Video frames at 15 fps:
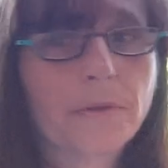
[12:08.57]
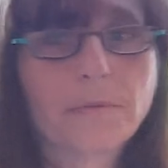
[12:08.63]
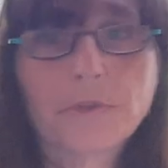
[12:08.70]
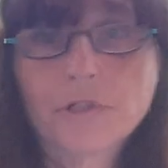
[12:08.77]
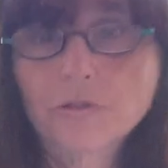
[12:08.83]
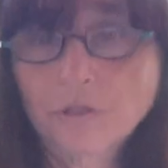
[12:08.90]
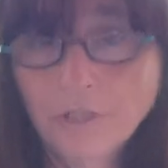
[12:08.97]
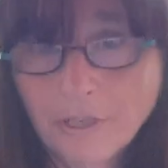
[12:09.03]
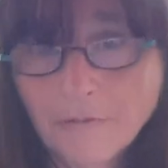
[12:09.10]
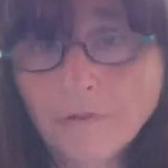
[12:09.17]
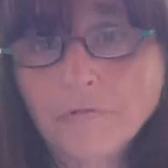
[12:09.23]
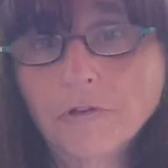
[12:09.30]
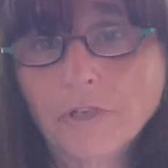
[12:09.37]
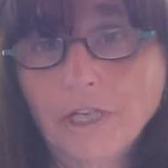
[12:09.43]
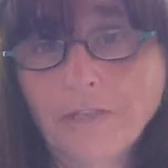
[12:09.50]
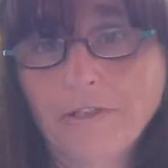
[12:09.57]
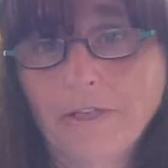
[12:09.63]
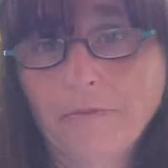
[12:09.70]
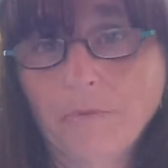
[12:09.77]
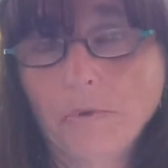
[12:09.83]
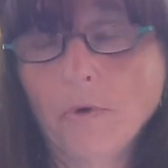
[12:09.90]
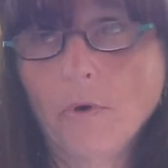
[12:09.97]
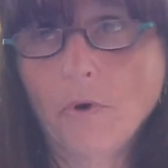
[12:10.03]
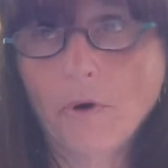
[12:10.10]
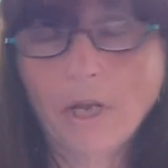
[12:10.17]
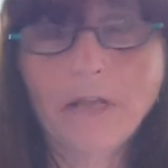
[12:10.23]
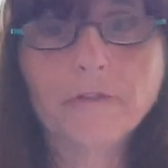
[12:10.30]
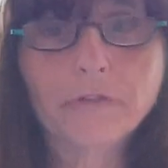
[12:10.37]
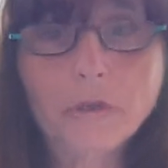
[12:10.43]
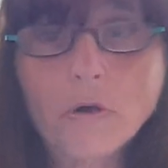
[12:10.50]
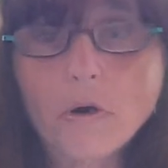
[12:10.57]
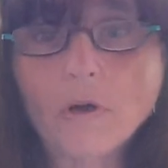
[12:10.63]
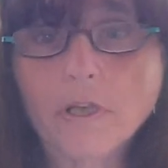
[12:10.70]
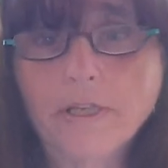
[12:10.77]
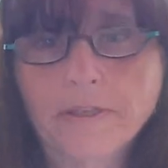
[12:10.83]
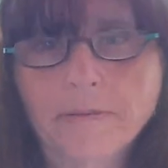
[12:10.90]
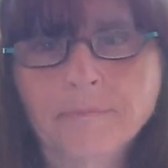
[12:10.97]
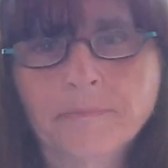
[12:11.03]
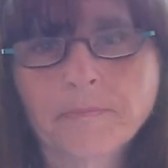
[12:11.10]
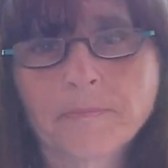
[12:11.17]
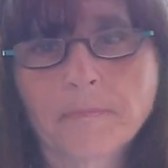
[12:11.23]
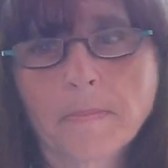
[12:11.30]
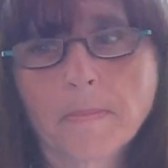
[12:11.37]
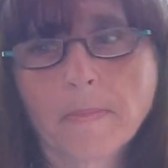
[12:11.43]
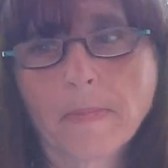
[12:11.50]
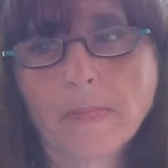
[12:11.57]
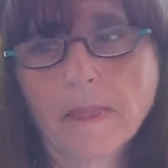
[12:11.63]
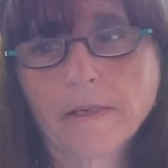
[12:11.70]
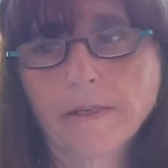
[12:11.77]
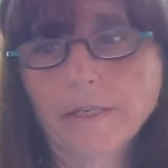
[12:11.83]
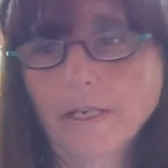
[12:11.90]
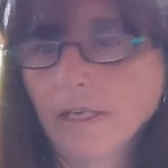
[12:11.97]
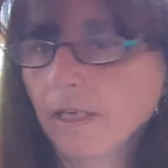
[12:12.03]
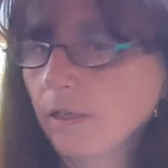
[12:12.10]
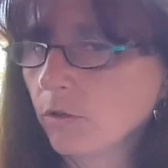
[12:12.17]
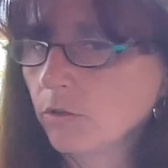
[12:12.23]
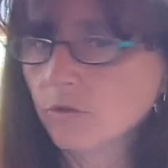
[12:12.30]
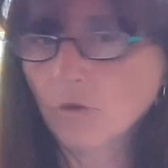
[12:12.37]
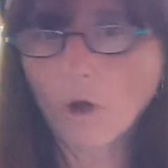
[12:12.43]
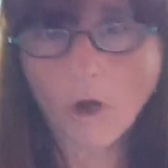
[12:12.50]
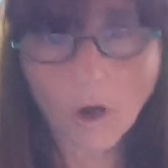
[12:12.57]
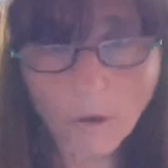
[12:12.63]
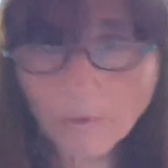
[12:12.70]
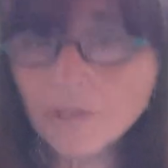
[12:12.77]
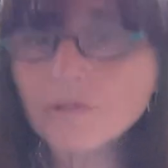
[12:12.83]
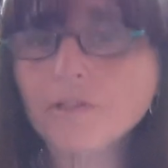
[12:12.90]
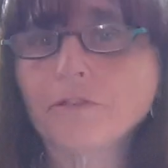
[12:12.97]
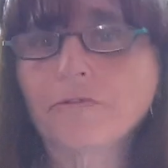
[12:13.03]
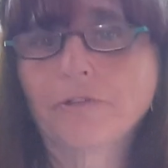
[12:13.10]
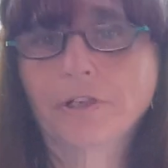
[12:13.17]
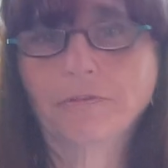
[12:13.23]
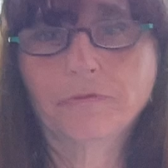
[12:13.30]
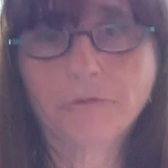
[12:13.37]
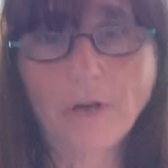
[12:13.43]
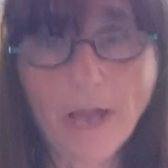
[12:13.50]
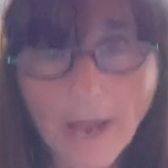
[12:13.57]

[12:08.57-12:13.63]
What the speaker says: we should never forget that we all have a calling. It looks always different for